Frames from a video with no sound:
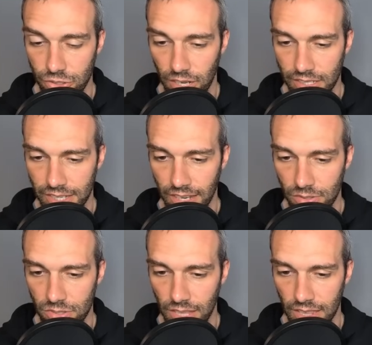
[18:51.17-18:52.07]

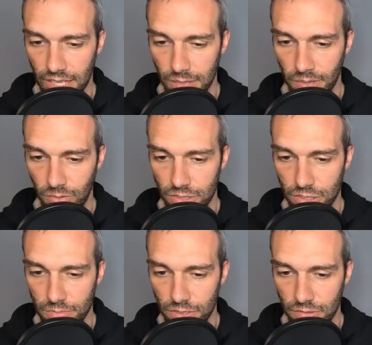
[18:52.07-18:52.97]
down so that they come out with
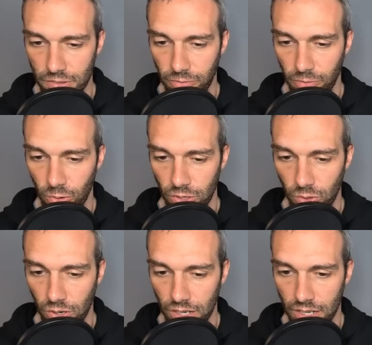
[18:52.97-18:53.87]
2 moves for
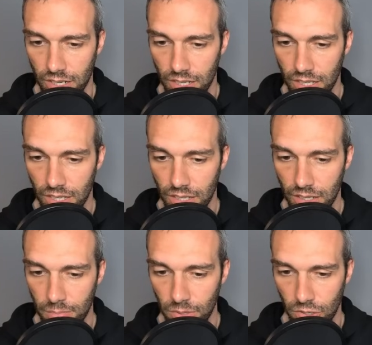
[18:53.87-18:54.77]
your
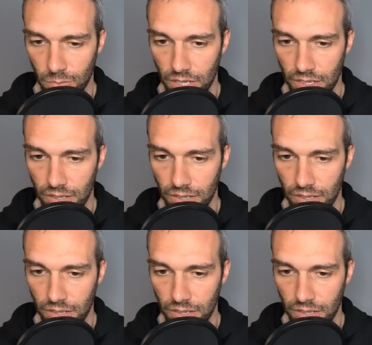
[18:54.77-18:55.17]
Pokemon.